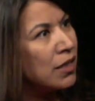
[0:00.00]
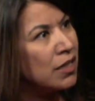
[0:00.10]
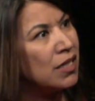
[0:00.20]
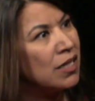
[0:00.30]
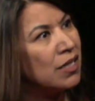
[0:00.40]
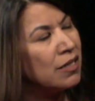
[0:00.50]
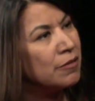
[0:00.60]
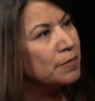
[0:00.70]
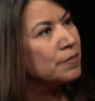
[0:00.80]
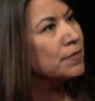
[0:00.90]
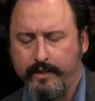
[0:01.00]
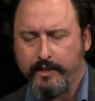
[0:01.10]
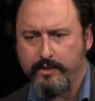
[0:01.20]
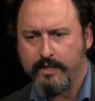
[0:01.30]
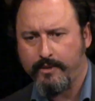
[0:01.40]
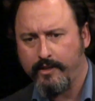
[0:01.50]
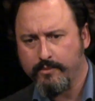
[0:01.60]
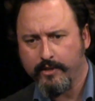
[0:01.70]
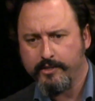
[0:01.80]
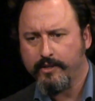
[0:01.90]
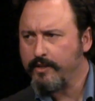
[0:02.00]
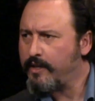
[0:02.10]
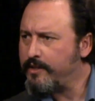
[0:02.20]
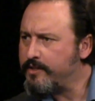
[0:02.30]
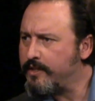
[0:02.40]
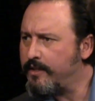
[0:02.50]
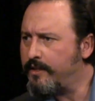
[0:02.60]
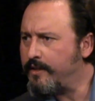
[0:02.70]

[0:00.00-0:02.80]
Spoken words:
Let's talk about your individual experience. Where did you go to college?